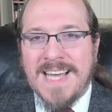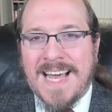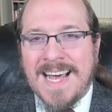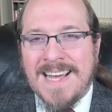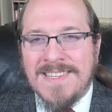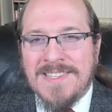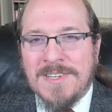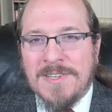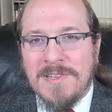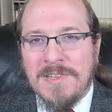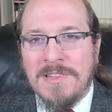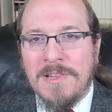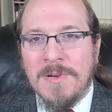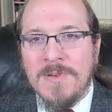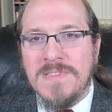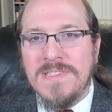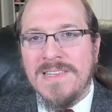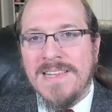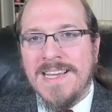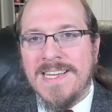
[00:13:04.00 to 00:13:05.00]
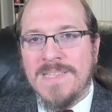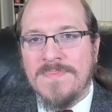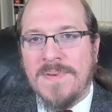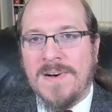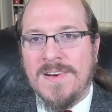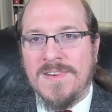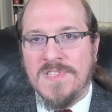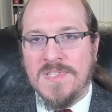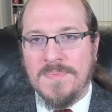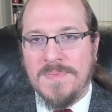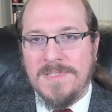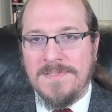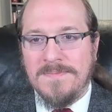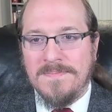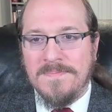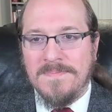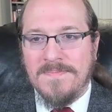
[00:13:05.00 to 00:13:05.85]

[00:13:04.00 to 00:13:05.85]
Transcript: as closely as possible,